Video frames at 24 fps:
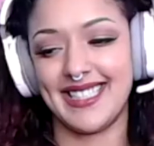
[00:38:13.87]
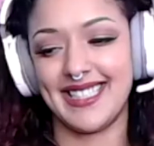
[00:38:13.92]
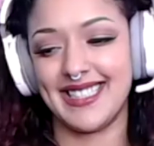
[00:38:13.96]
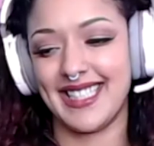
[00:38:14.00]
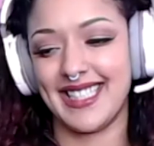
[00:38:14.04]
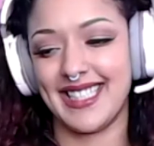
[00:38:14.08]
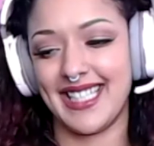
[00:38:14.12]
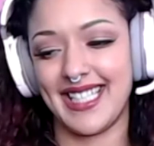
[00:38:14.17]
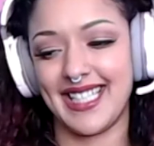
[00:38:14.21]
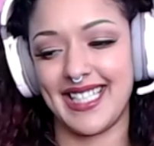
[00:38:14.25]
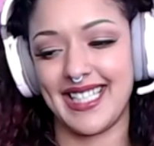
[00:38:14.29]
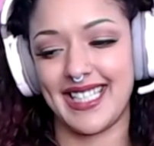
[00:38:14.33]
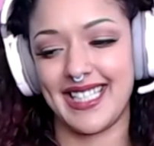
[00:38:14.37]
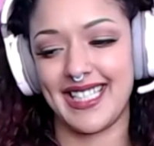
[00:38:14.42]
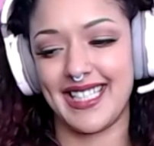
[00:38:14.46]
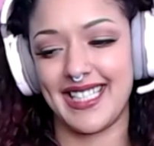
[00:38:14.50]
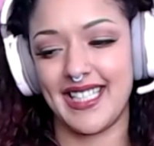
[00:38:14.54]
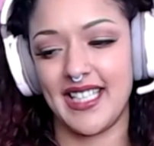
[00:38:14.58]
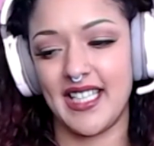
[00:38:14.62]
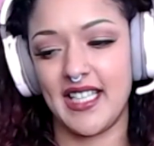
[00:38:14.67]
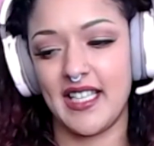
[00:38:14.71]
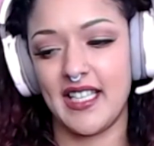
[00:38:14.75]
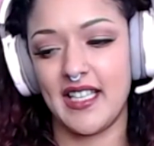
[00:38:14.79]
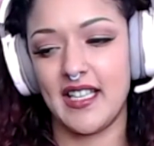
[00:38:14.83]
like,
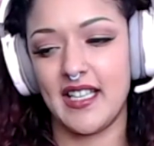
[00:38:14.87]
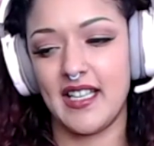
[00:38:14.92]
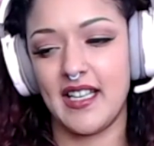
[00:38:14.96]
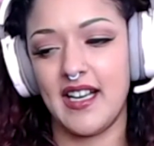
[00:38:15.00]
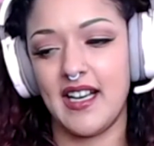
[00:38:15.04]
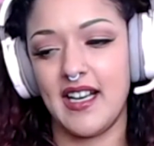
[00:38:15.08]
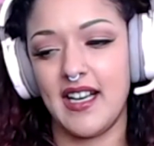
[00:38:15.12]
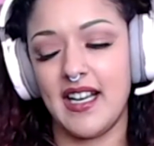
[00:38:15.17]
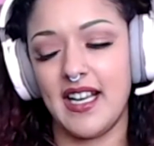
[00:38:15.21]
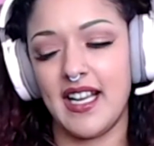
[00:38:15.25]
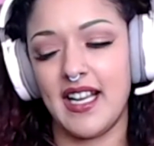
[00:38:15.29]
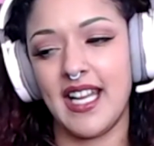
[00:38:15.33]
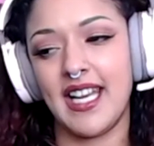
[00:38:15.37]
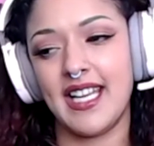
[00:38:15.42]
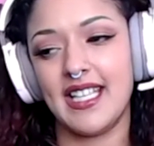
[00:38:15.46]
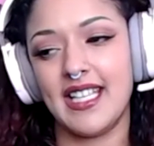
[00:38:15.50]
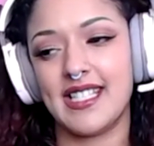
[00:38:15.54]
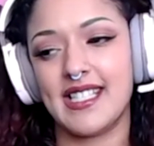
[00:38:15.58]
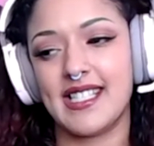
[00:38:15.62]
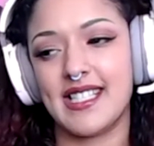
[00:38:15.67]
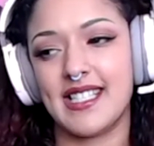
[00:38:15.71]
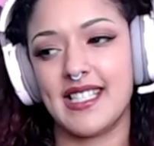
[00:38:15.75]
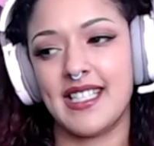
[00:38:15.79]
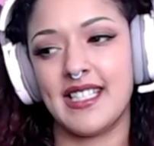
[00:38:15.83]
and
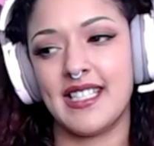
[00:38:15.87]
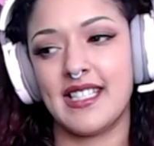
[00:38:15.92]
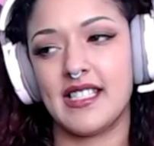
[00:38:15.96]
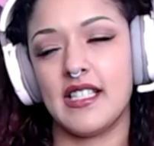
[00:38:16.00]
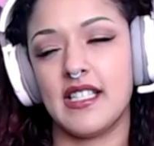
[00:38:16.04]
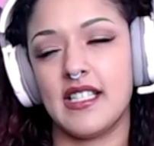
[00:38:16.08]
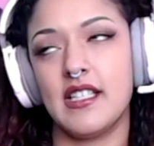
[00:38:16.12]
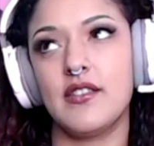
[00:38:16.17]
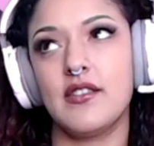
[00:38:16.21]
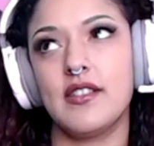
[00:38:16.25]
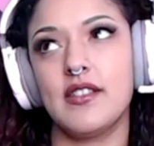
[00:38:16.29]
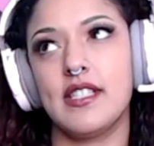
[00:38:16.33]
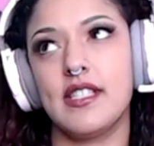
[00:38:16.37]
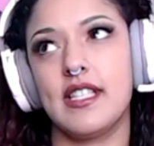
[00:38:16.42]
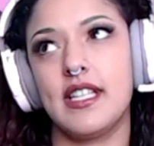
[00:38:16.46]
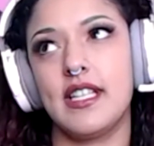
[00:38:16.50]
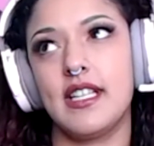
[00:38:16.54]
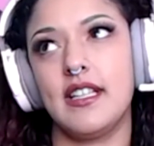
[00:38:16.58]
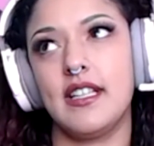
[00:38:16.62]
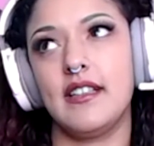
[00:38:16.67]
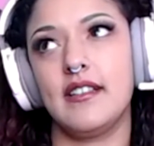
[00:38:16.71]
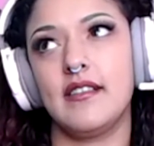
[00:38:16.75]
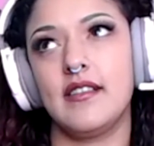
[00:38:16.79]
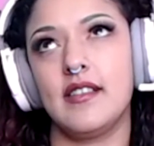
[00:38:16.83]
it's
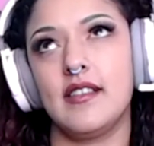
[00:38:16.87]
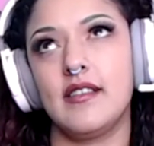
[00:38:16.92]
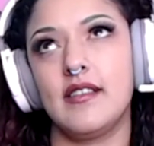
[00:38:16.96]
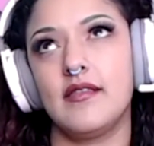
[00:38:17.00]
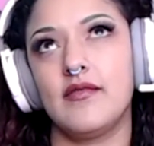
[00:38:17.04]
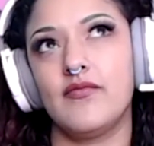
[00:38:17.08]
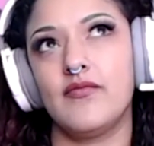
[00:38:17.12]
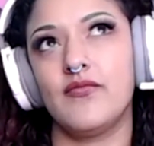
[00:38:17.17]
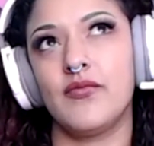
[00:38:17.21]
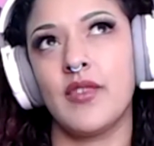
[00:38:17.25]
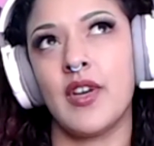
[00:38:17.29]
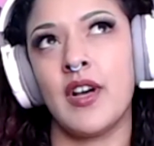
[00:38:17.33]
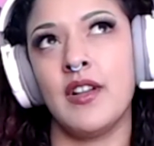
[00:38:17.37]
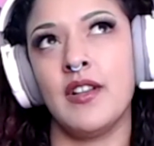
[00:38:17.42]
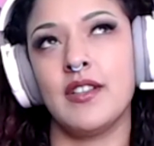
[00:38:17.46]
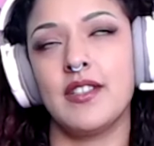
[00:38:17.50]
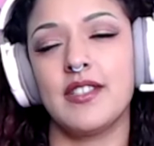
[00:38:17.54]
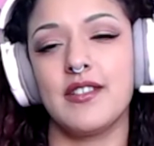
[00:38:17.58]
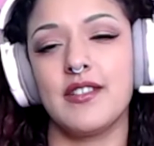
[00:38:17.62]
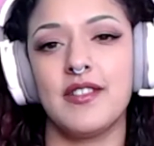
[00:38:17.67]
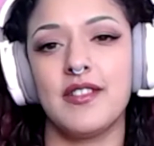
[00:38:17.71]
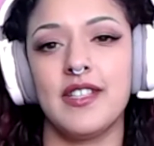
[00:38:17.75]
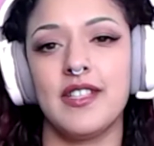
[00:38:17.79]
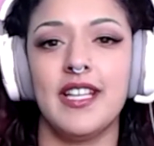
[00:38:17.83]
interesting
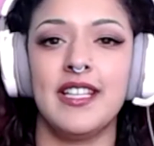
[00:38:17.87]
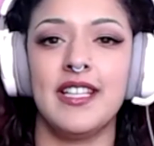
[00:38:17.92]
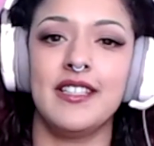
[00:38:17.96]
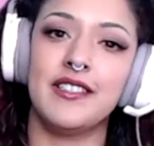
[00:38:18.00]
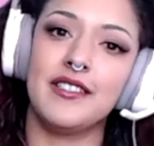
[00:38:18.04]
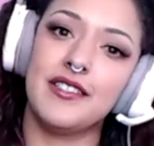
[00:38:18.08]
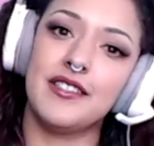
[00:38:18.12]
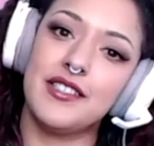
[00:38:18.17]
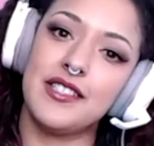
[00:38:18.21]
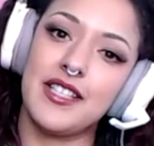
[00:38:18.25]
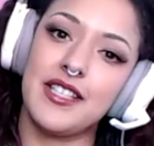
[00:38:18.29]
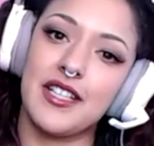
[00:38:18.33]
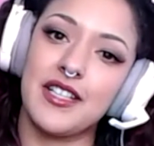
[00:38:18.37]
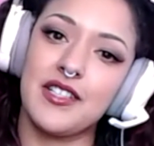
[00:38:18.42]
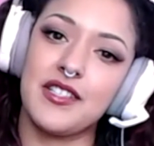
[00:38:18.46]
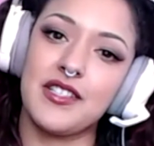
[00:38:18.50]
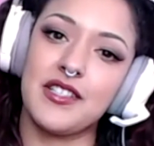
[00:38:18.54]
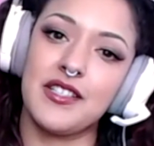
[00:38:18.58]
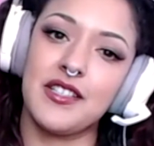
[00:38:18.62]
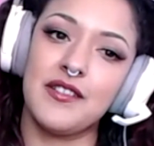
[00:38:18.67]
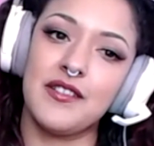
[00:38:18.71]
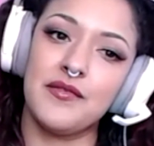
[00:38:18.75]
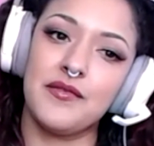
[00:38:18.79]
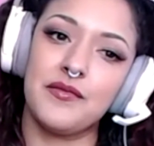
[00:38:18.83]
also the
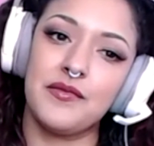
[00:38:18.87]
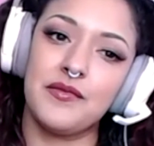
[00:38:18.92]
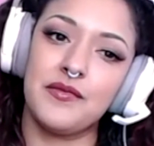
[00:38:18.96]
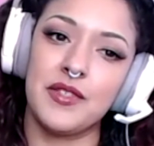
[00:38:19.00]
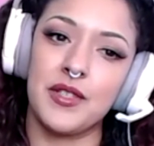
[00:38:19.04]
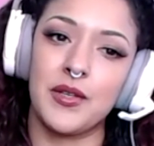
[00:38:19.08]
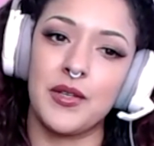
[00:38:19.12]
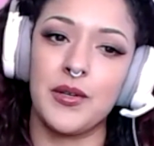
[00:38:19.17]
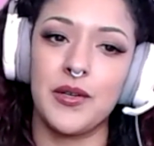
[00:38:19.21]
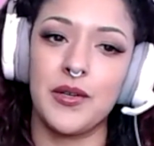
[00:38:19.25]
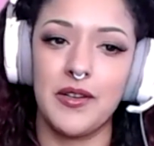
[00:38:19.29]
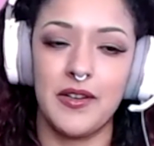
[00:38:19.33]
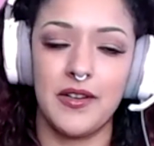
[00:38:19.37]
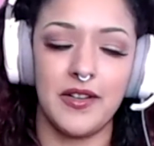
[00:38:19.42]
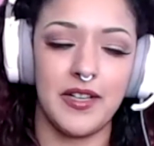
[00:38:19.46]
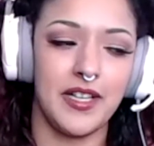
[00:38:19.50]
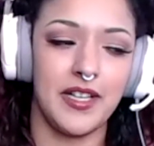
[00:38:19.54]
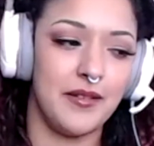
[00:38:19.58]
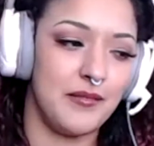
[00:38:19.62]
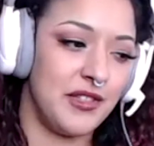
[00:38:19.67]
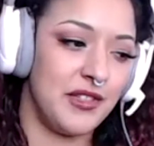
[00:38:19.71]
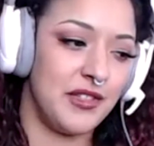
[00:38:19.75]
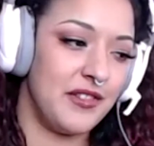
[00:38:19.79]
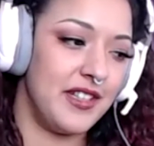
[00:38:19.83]
intersection of the horror
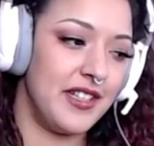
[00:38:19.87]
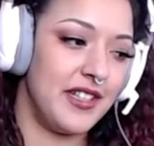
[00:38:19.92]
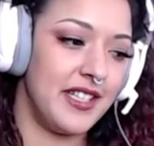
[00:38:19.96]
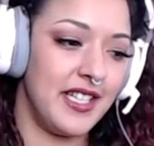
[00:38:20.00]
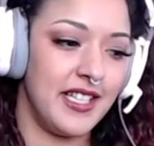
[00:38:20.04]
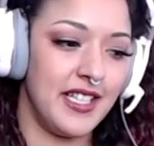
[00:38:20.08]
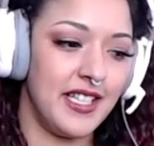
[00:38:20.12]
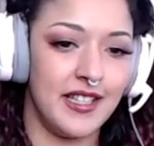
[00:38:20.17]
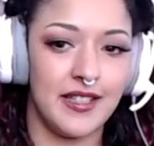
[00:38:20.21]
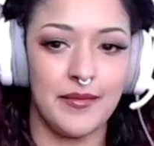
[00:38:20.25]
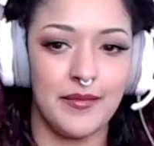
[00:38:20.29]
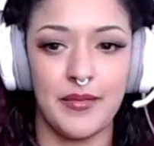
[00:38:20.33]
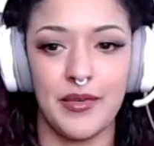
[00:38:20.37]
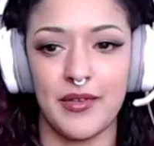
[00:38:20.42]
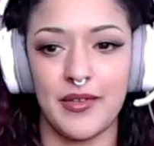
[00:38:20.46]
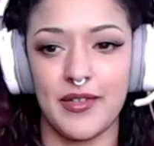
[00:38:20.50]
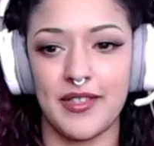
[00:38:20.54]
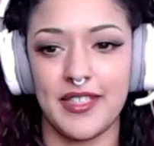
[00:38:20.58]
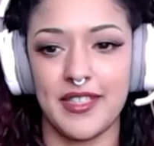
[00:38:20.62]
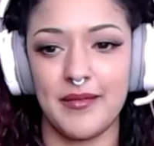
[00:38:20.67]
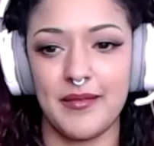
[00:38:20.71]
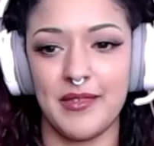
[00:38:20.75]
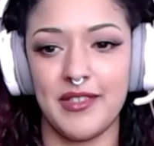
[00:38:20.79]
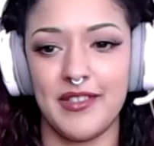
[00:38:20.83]
community and the
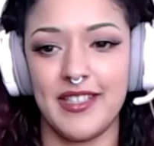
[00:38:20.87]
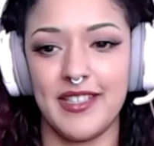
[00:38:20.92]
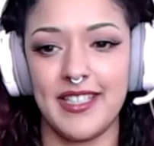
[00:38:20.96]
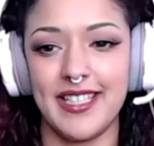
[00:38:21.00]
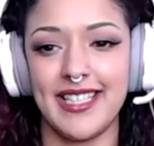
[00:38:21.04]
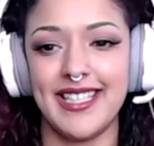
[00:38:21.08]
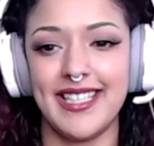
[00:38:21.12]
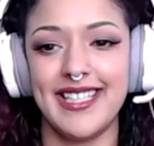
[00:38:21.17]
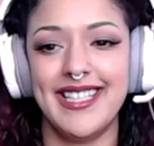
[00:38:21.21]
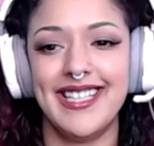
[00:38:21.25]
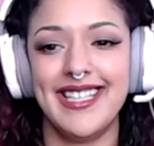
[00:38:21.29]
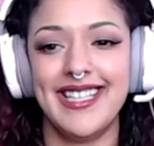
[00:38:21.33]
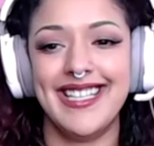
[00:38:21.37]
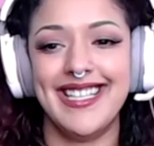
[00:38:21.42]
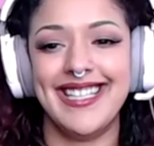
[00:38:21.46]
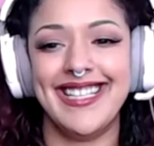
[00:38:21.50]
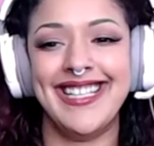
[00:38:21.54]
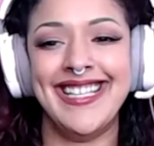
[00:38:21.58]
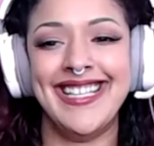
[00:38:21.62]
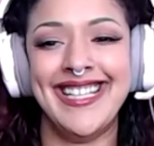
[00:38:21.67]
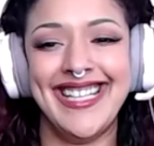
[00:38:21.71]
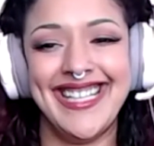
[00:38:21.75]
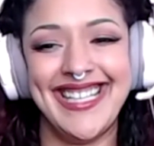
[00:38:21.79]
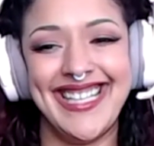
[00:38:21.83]
porn community.
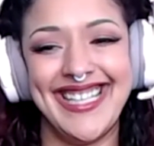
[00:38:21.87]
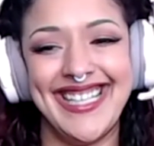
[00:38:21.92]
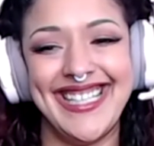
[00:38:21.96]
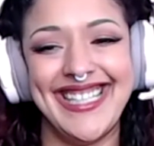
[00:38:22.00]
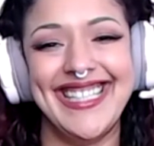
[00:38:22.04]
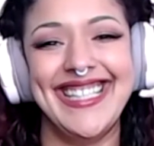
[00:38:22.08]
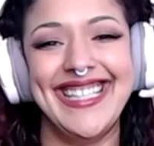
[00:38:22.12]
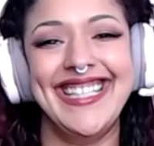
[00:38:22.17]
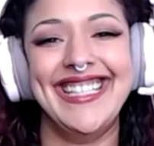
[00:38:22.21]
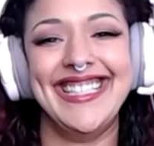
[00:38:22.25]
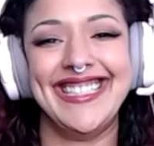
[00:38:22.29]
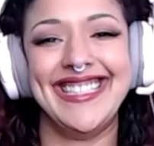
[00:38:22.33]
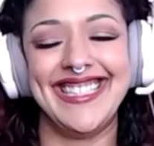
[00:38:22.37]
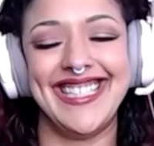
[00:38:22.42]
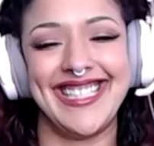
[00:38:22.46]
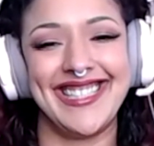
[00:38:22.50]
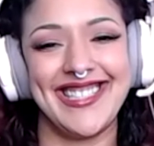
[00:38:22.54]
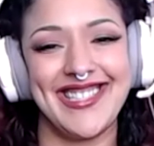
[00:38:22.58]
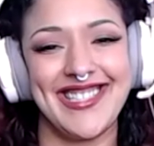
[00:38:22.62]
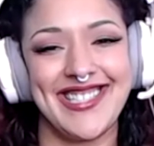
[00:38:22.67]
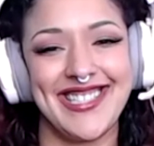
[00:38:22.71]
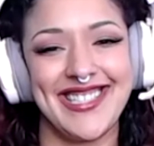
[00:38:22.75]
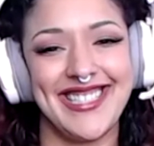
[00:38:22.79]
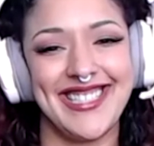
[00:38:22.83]
Like
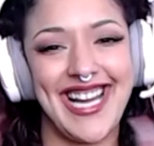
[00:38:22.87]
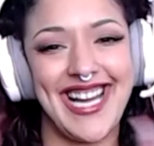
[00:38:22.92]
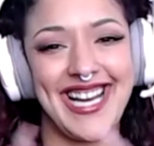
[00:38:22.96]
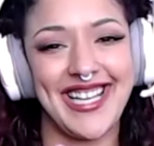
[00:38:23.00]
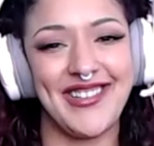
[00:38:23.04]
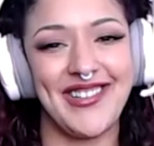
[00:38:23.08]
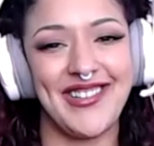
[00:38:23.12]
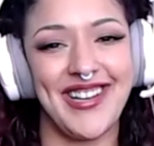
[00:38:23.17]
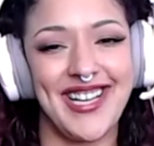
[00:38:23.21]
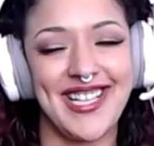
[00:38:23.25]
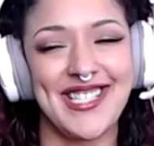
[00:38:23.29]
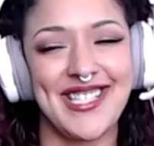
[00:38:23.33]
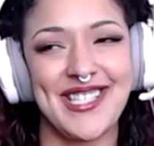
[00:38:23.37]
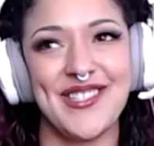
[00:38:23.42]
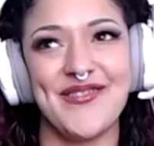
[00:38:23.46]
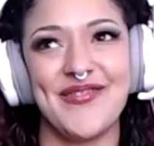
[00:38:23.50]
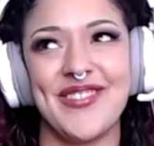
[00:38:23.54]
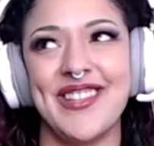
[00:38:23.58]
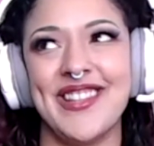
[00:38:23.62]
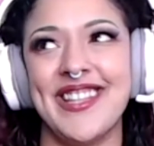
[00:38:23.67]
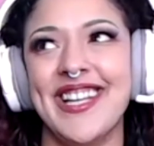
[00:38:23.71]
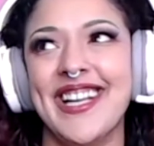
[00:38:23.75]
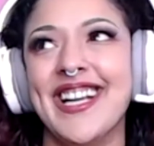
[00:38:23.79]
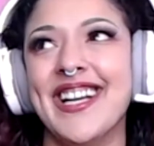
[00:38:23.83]
there's a lot of
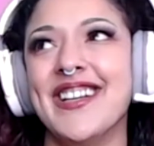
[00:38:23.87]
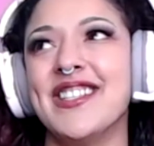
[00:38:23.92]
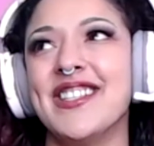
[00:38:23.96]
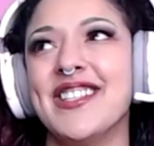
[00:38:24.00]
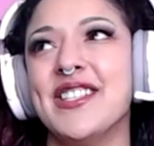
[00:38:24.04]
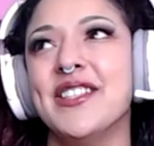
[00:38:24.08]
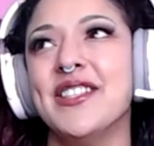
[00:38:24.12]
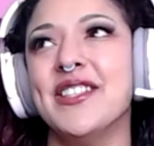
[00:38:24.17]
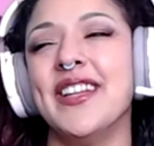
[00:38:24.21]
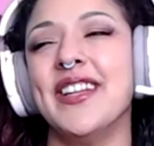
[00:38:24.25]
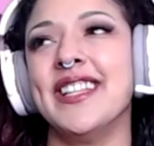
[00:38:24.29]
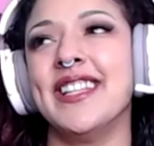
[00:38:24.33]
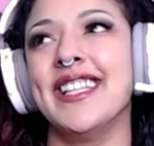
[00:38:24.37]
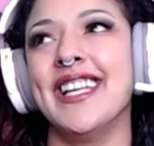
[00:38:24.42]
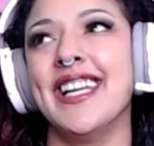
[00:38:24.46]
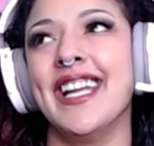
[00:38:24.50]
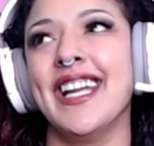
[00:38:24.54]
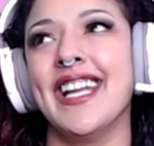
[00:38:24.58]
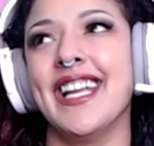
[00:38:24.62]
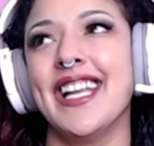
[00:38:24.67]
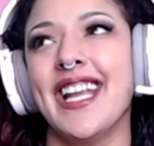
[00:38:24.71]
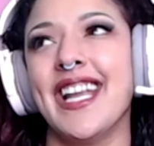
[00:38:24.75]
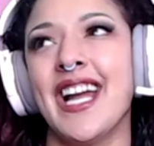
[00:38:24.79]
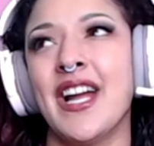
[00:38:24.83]
crossover there too, and
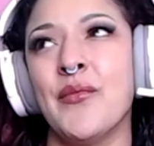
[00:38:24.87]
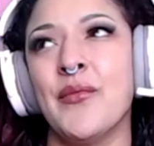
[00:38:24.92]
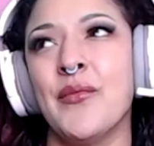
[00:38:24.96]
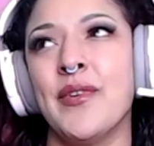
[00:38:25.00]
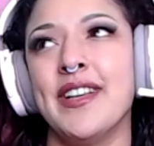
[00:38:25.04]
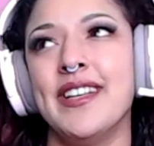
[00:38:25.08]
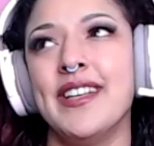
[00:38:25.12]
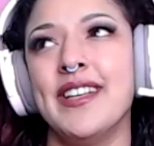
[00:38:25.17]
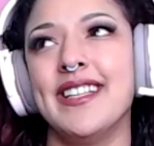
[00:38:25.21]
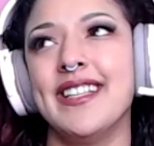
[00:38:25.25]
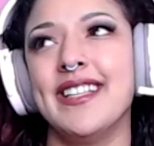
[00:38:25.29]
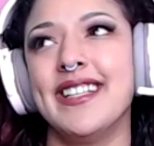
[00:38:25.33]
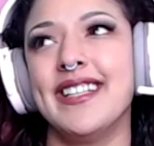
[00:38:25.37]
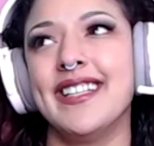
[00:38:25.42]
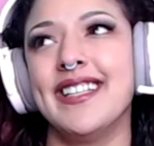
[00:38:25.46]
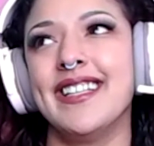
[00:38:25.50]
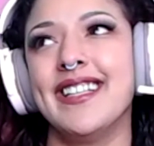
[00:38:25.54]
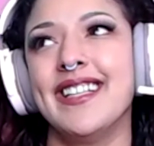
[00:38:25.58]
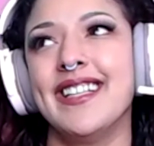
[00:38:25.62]
like I wonder